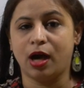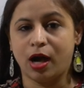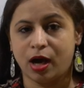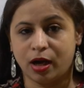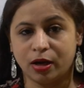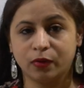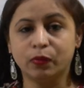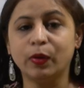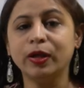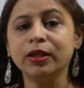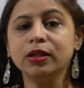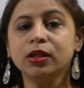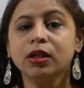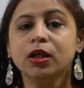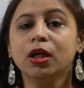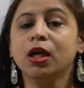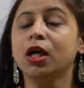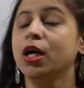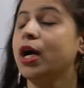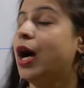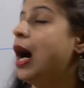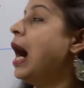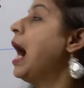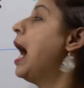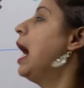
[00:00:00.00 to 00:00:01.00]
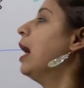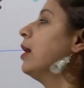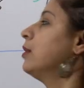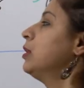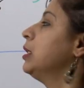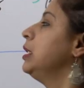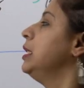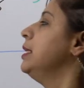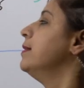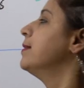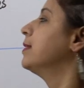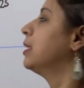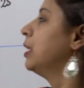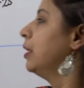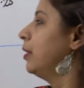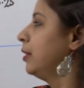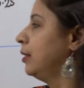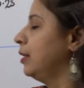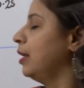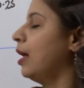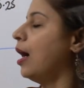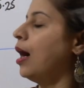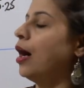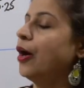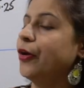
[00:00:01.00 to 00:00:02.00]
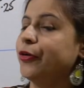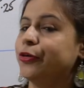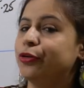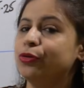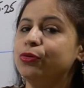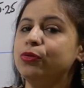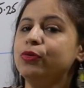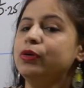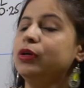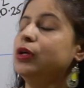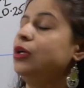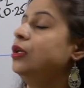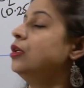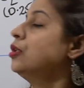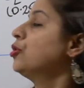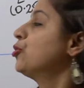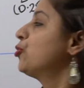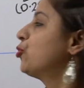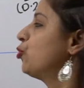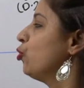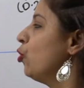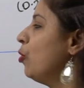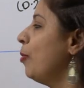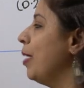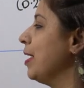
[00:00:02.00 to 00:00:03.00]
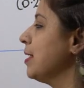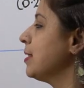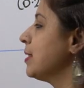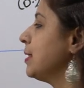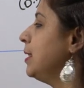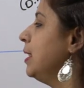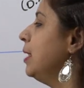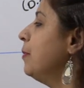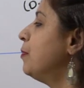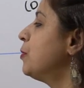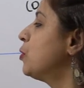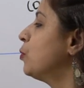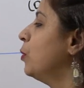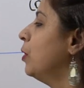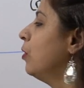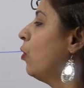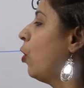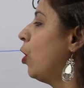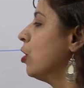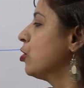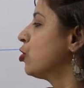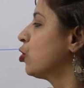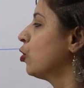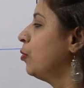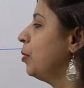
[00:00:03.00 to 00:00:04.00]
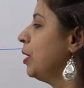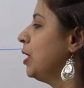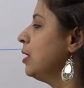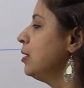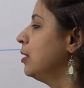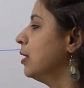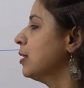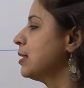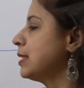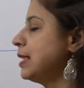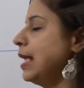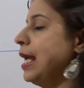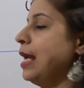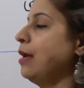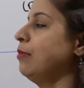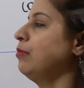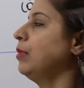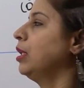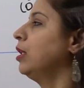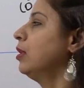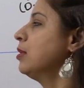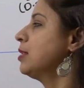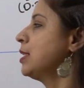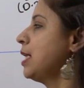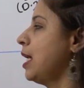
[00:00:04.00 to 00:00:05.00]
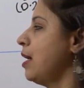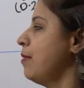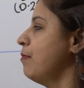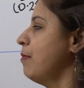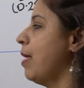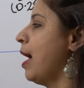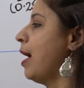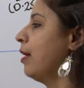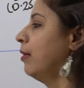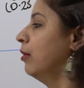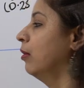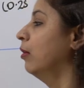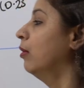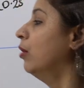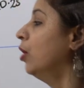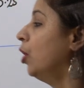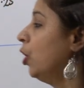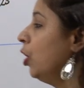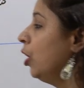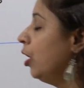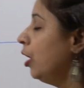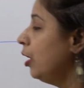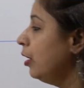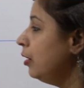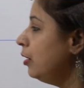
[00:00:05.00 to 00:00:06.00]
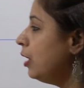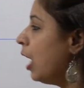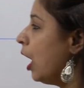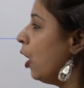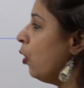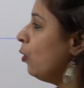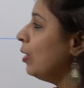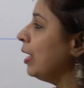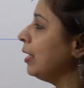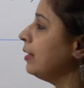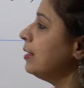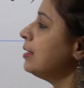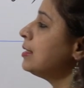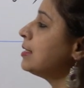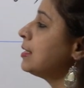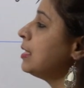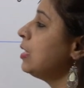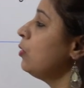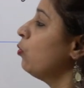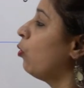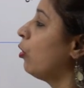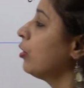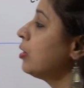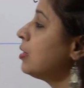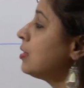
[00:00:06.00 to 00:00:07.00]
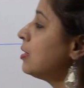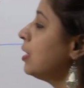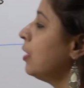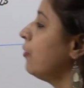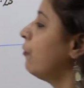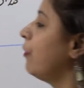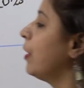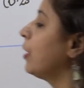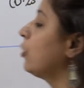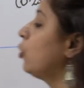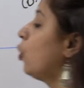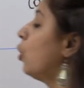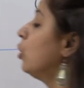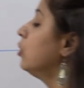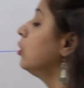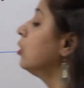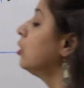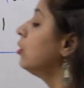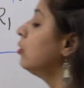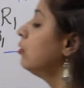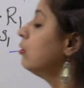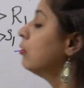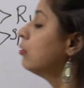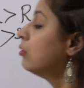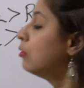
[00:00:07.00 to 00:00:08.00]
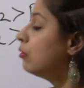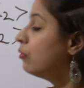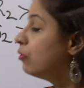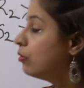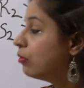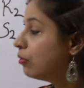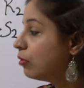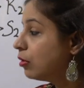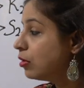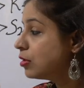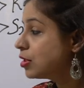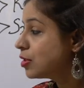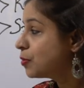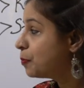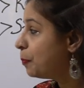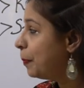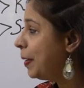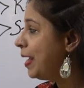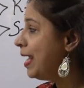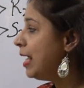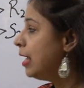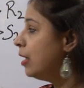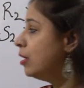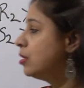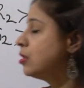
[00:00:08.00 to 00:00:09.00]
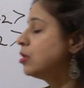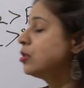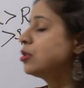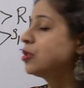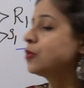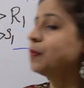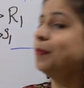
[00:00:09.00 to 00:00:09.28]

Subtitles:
R1, R3 is greater than R2, so my slips will also be the same in the same manner. Now let us see what is the effect on the speed